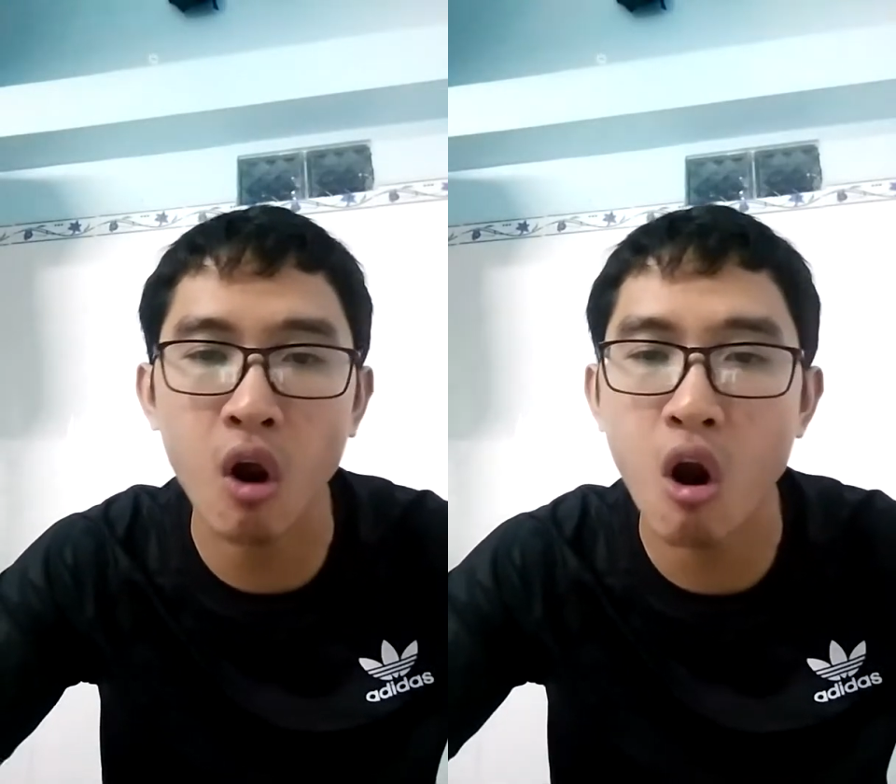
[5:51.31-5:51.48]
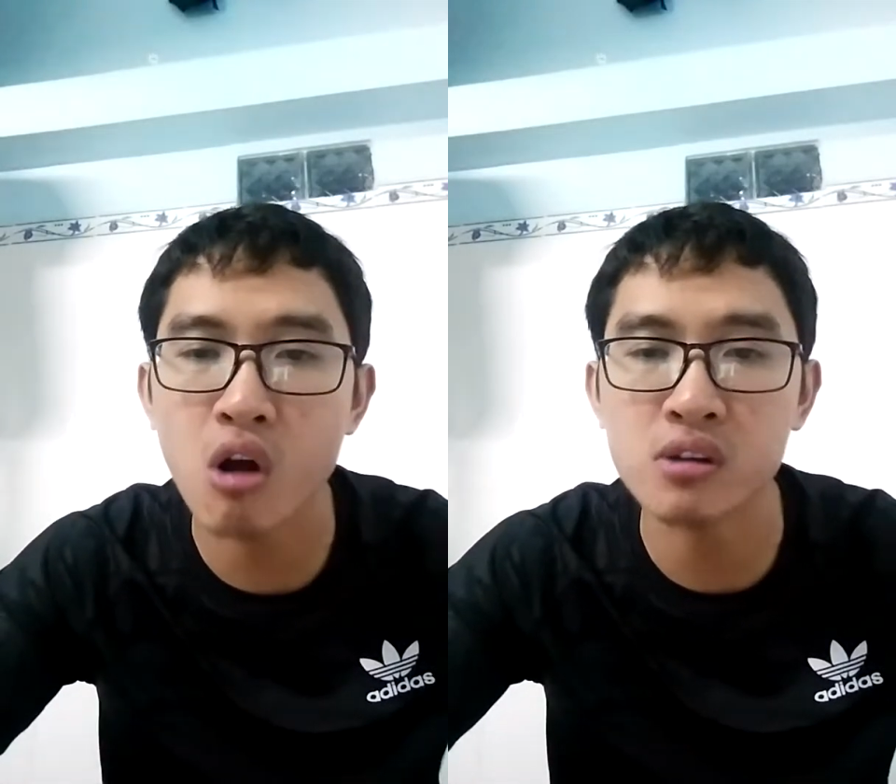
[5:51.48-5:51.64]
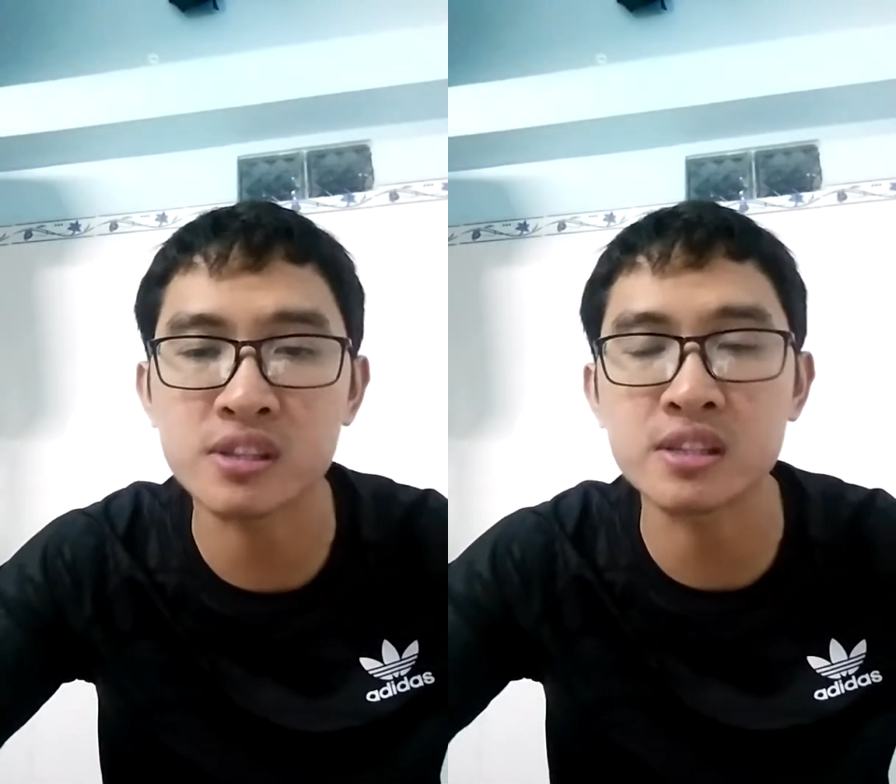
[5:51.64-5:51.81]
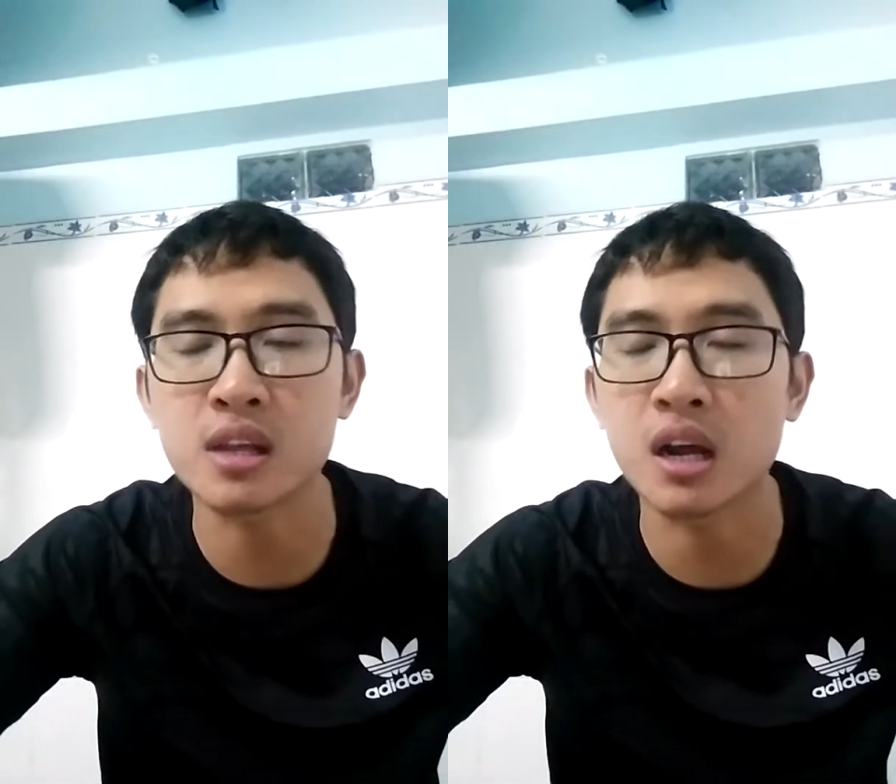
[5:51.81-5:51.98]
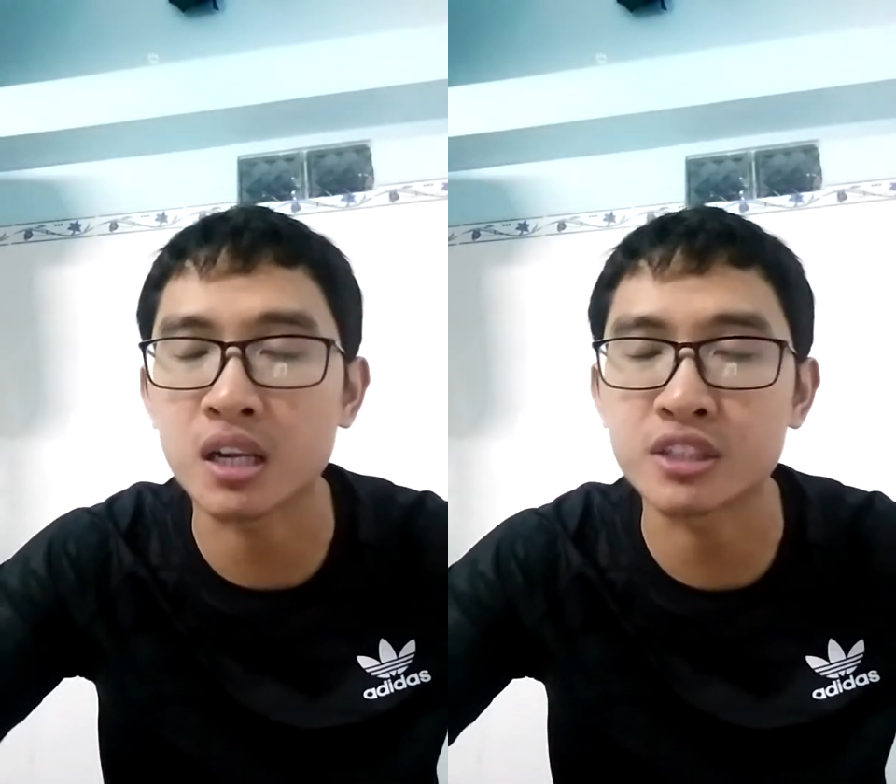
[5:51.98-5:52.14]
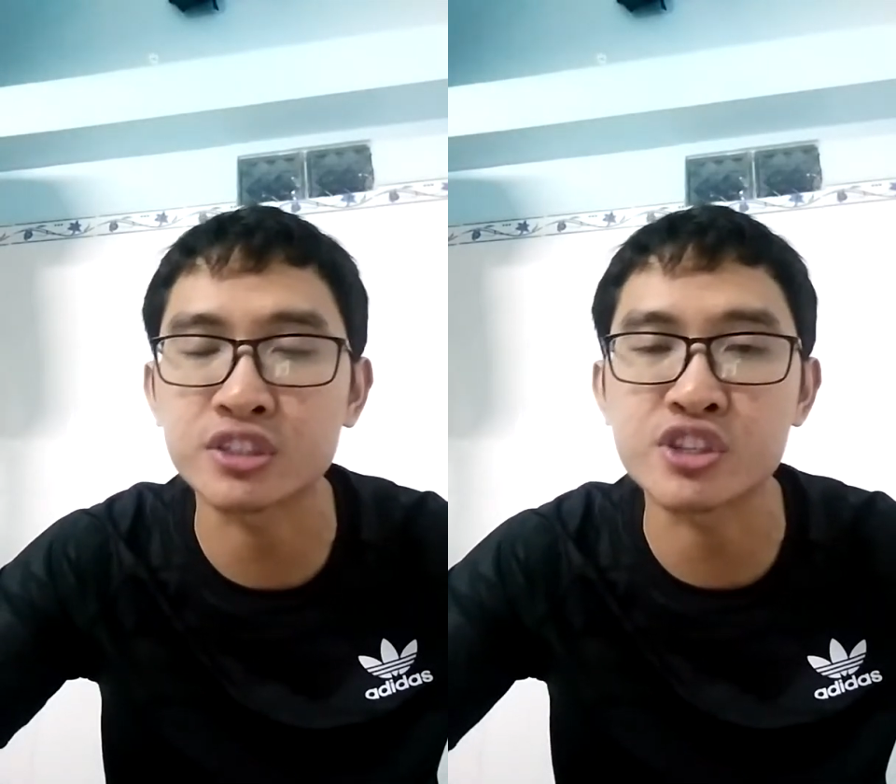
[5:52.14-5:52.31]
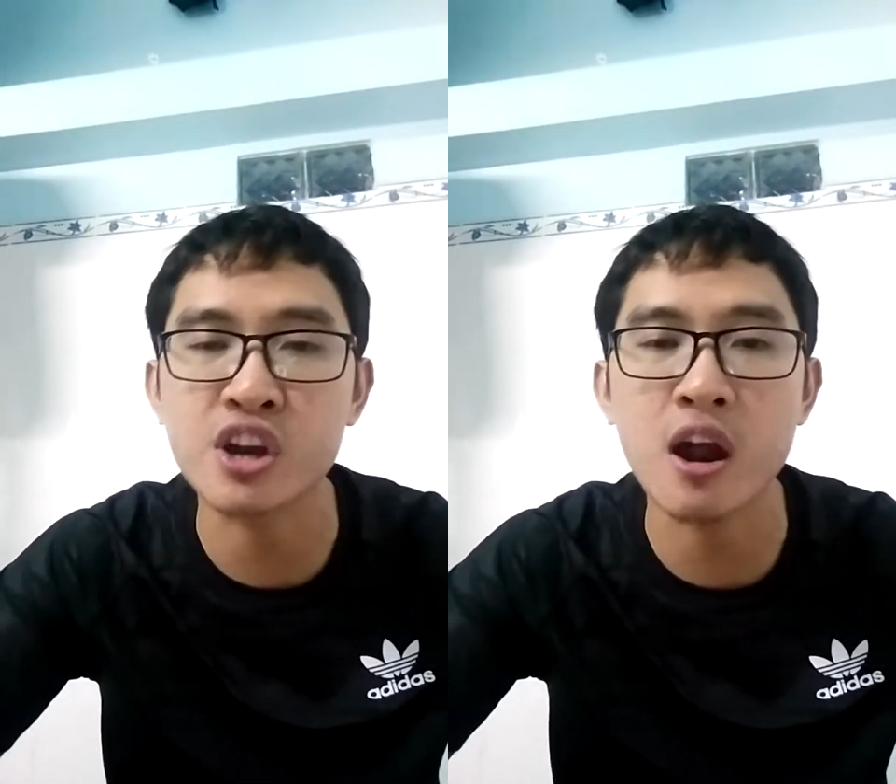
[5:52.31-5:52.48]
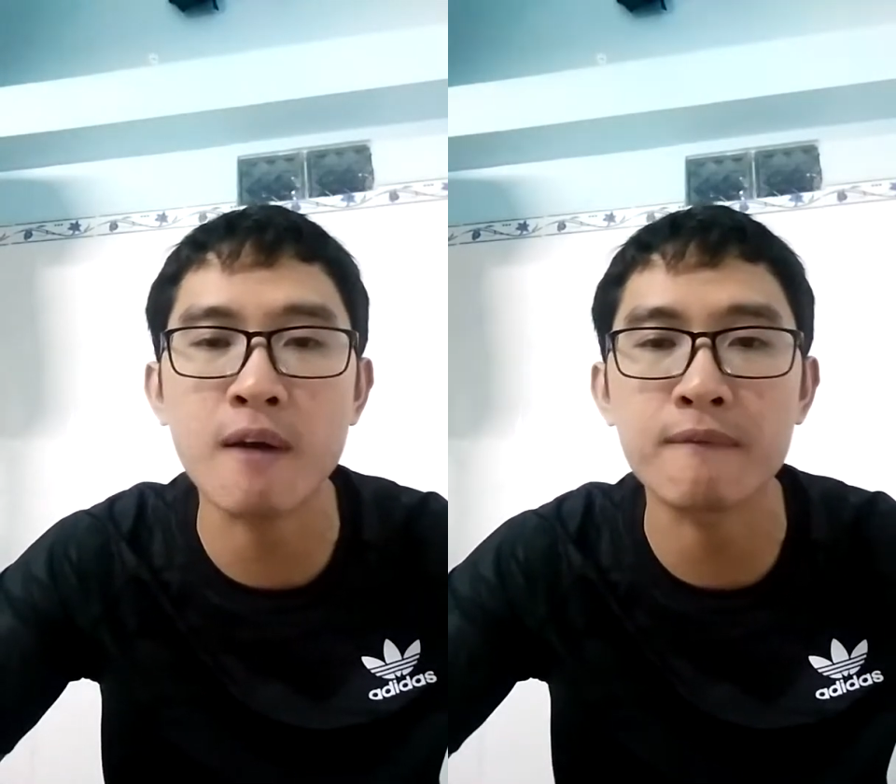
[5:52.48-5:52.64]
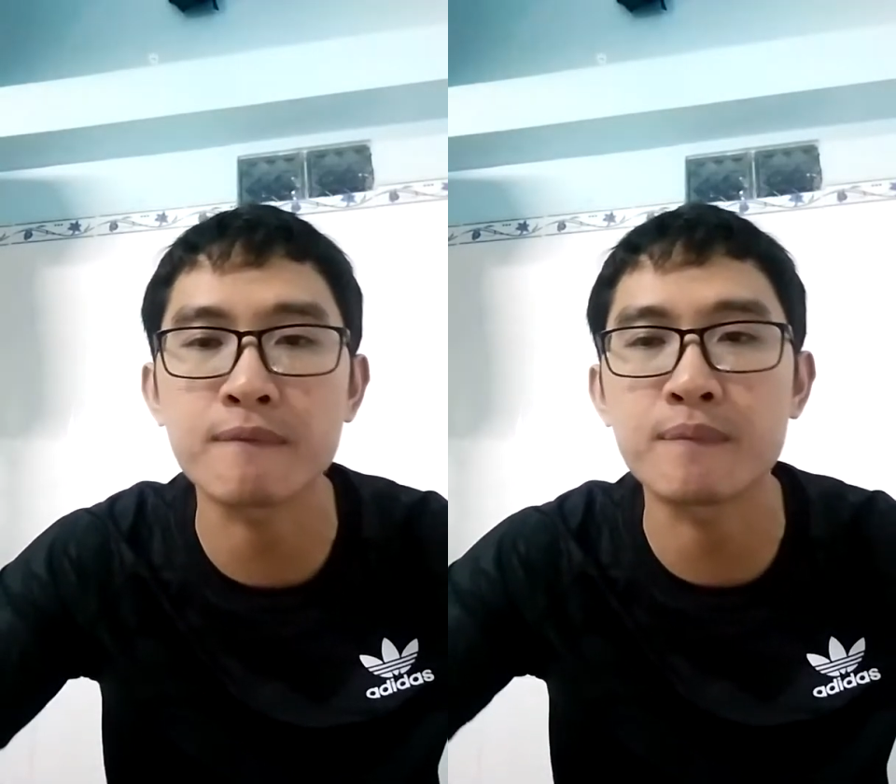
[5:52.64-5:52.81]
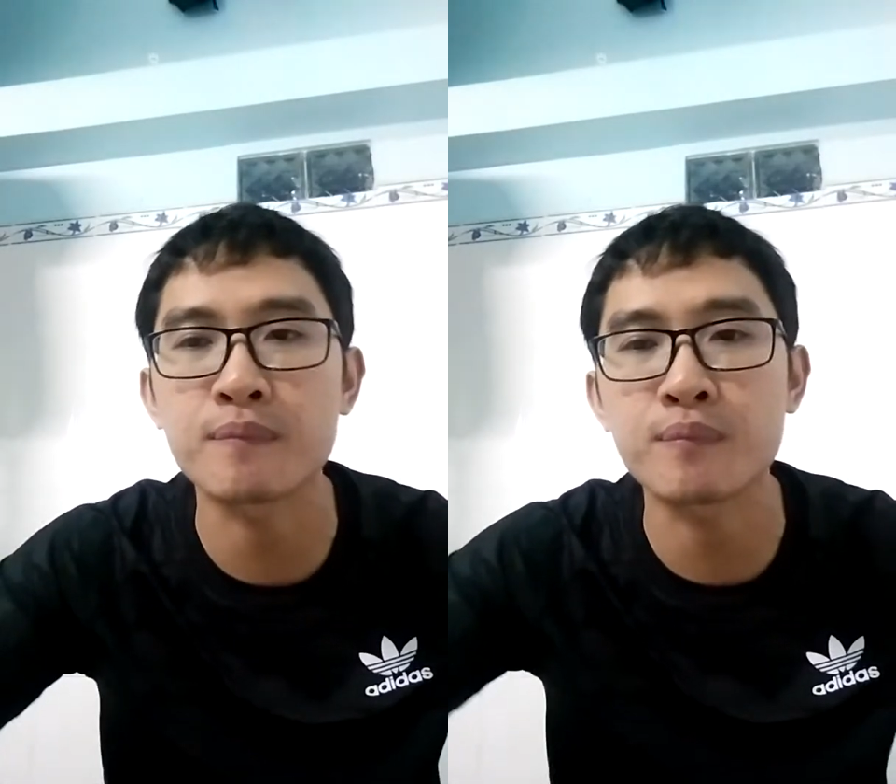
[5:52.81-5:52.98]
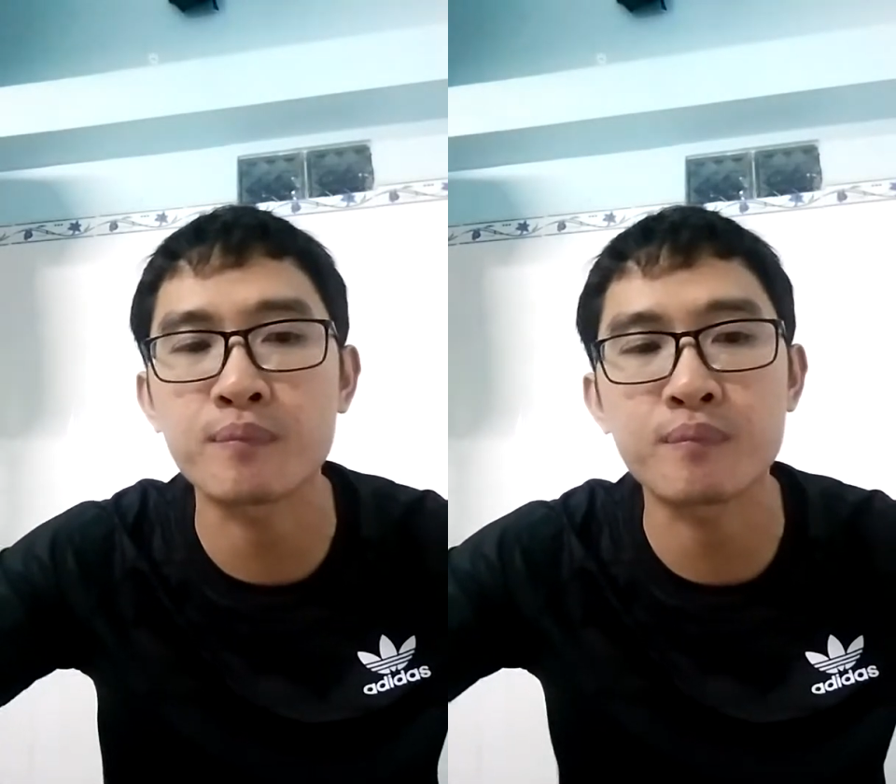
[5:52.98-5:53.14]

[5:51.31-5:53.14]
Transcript: caused a drop